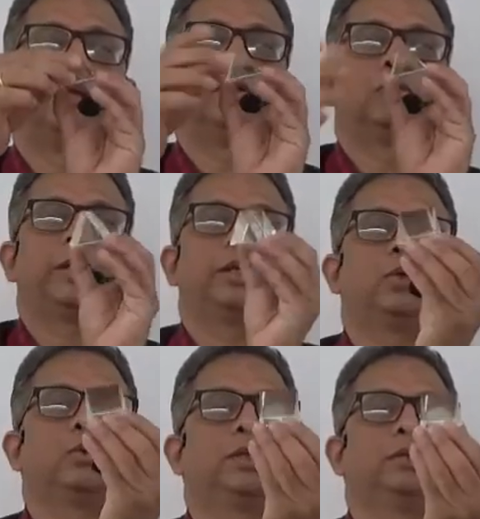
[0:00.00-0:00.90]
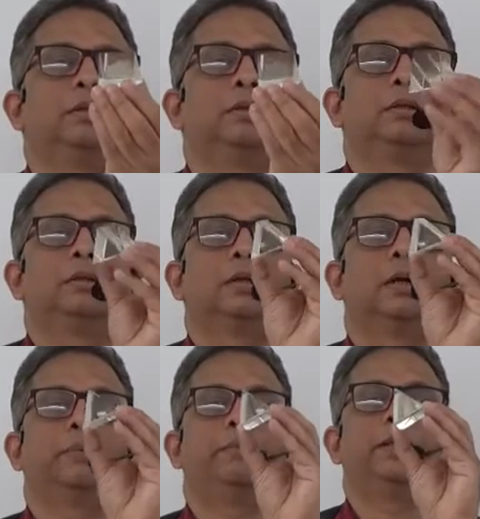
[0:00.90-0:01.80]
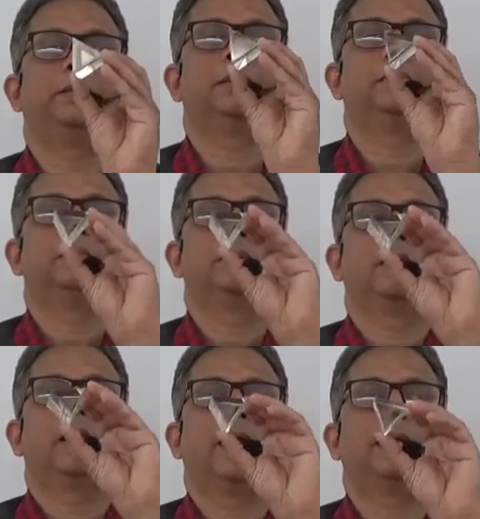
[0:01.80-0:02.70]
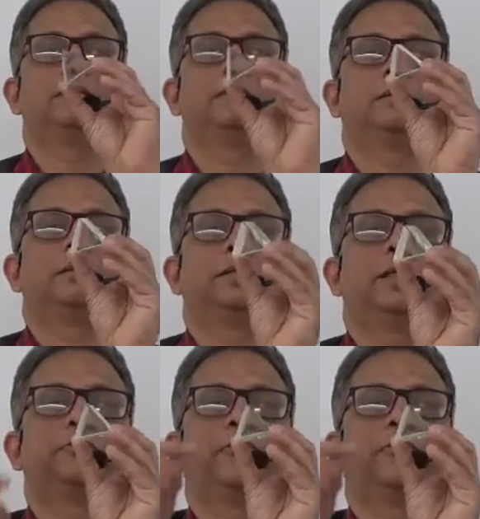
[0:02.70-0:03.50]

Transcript: So in total, a prism has 6